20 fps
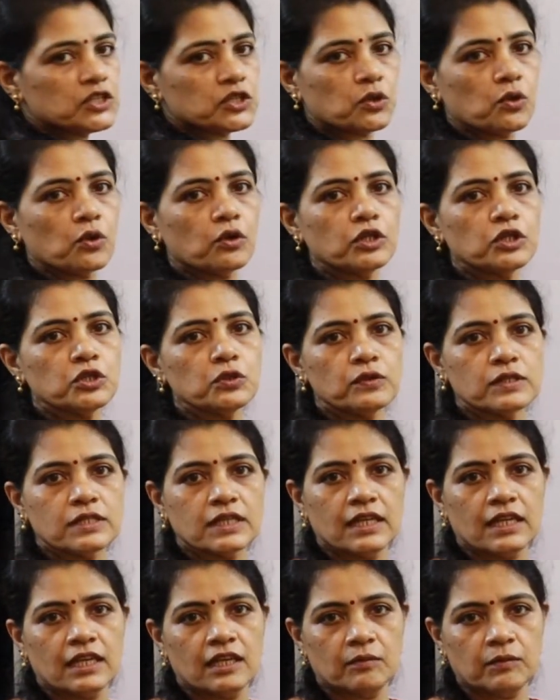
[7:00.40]
cone 2
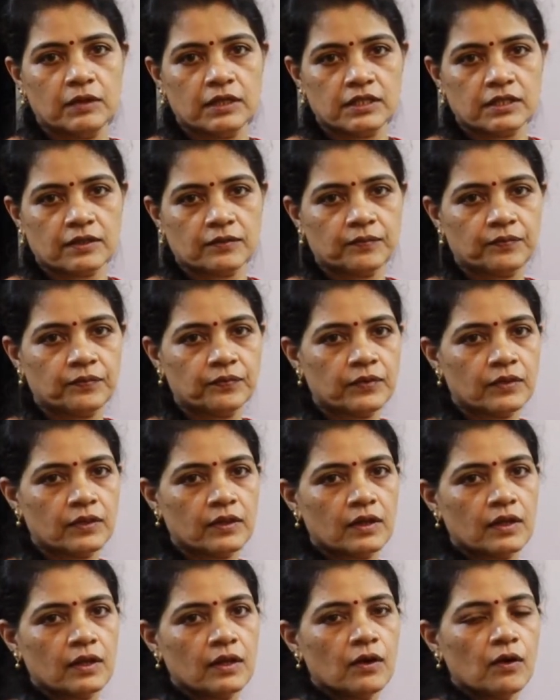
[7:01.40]
centimeter.
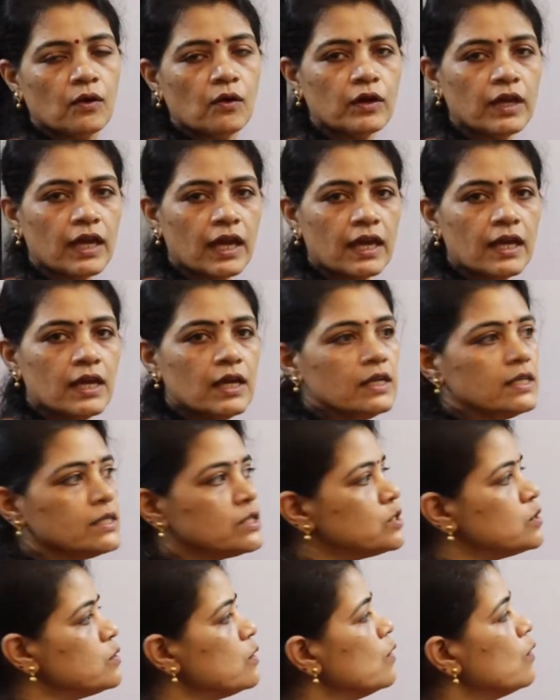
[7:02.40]
Okay,
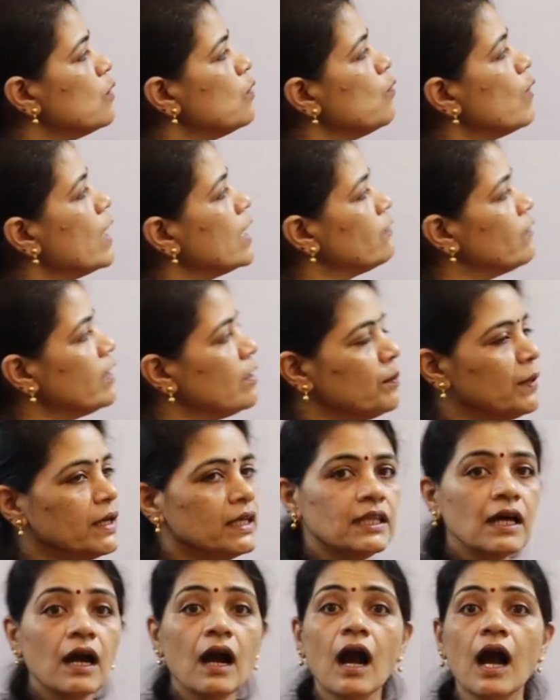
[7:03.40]
so what will be
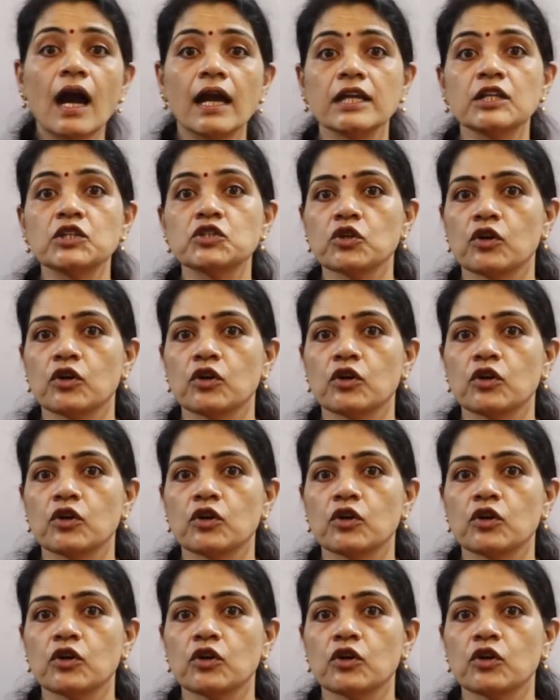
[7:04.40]
the height